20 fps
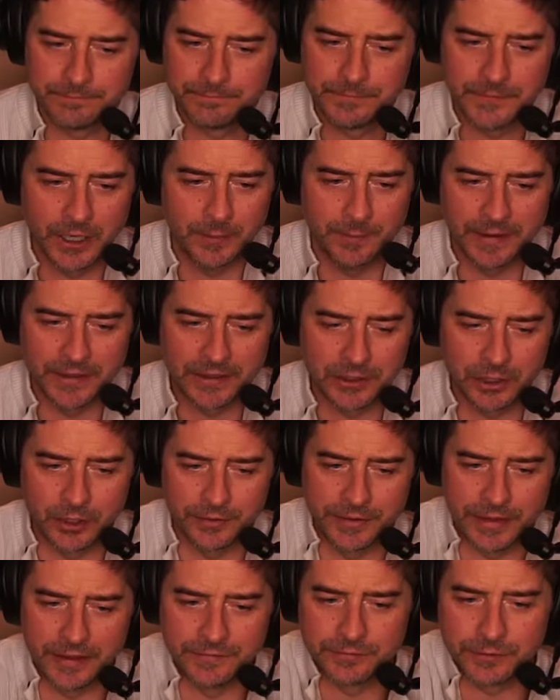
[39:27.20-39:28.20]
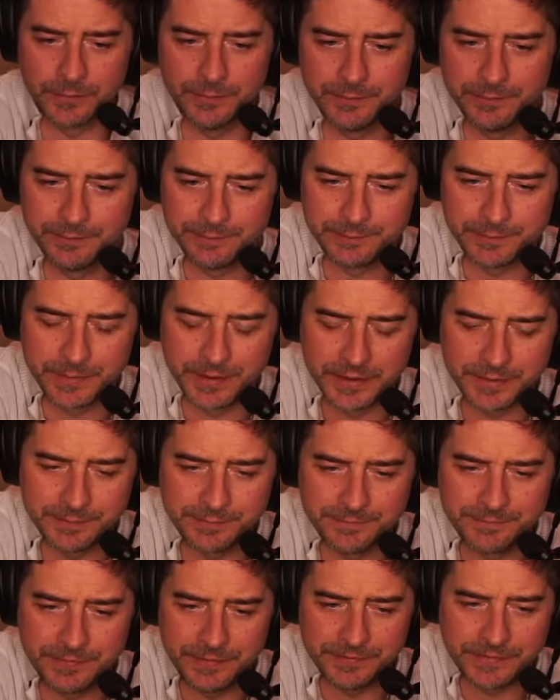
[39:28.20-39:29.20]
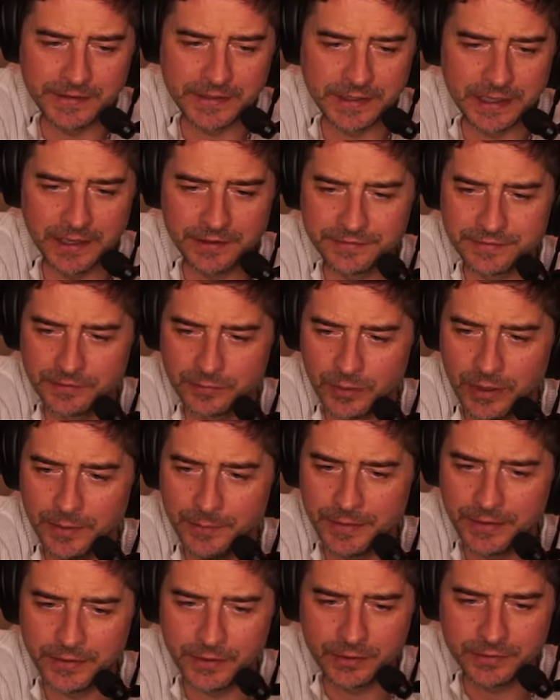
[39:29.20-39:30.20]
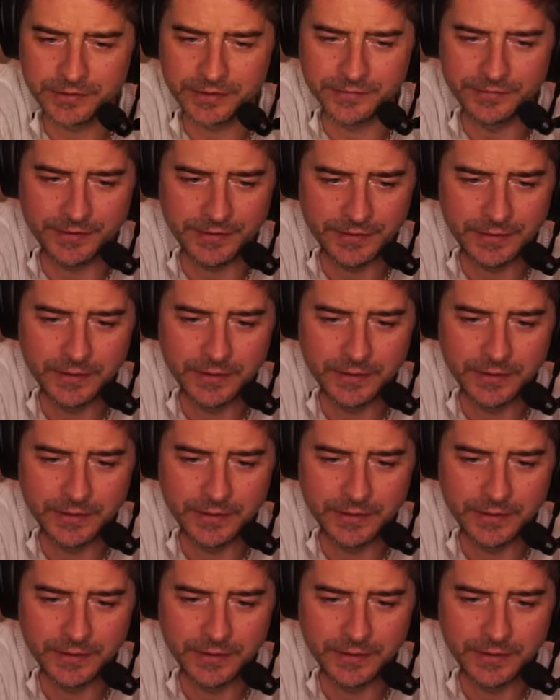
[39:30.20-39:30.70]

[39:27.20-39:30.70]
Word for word: Oh, my God, they've got these 50 cals as well, by the looks of it.